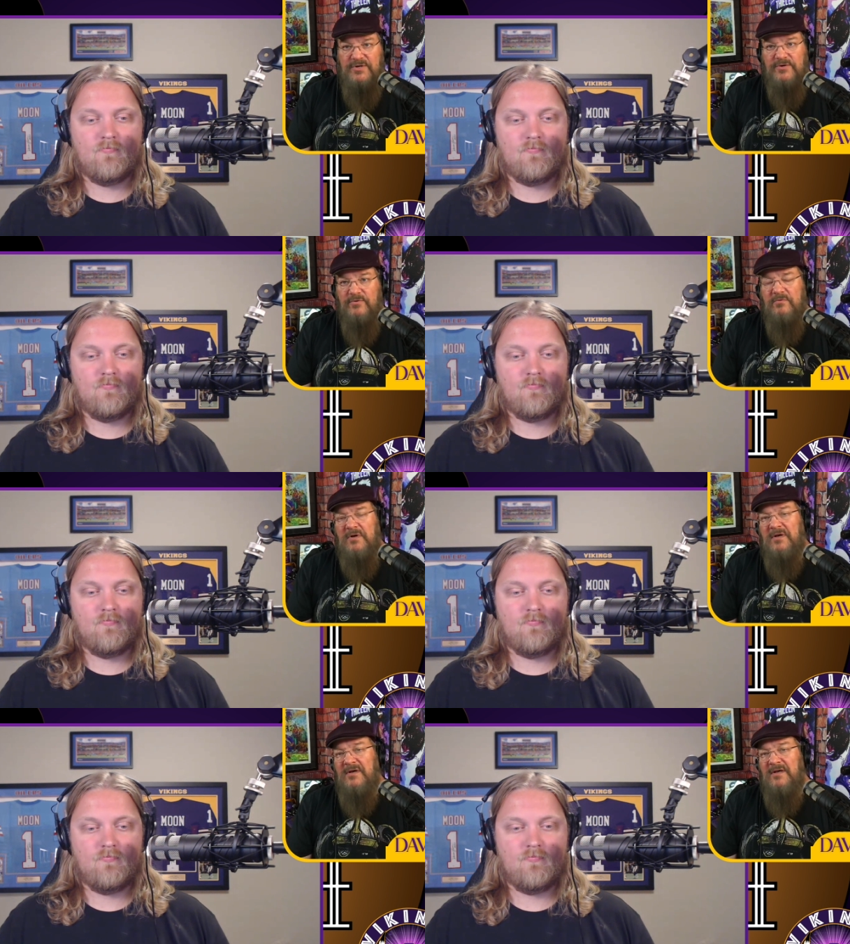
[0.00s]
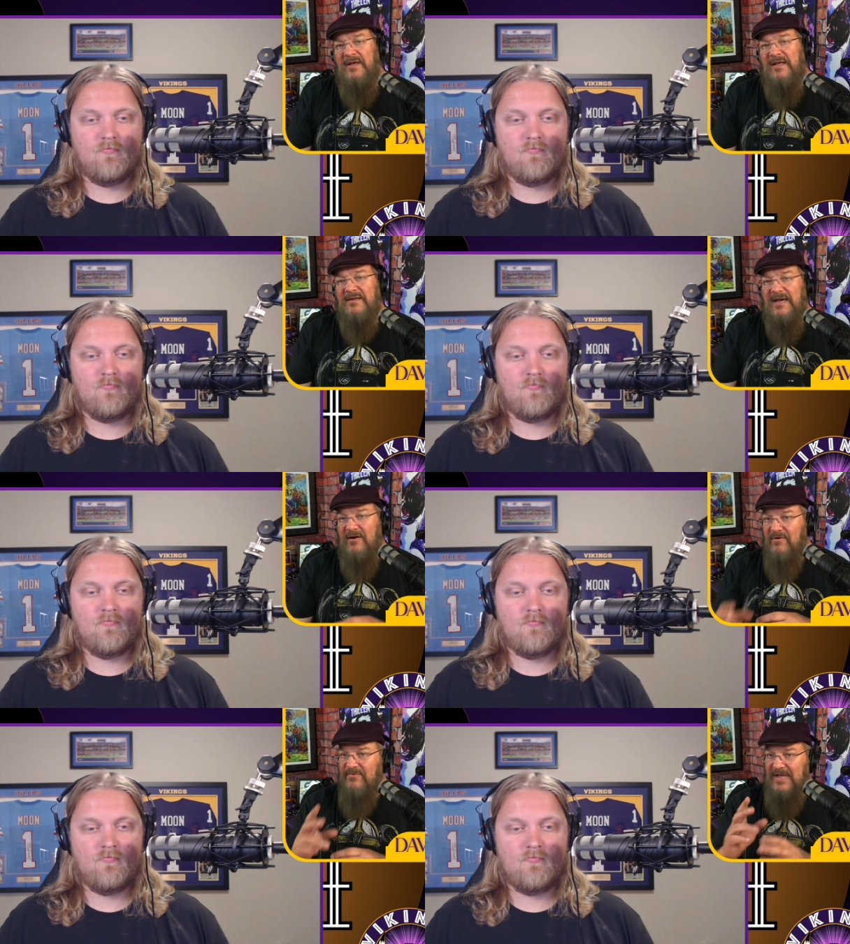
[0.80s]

Speaker 1: two. Now